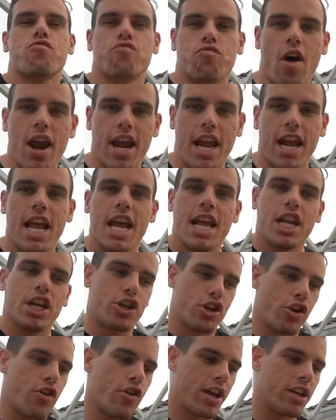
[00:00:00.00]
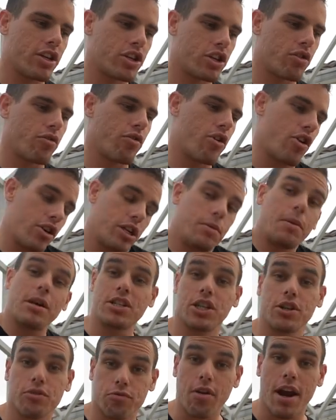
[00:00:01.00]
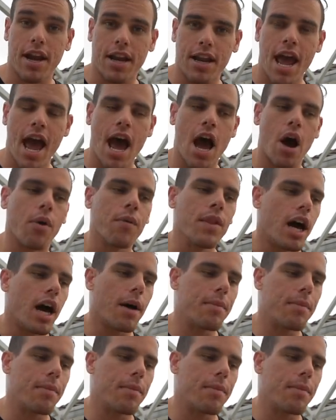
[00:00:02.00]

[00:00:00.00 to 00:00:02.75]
right during his career, especially right now.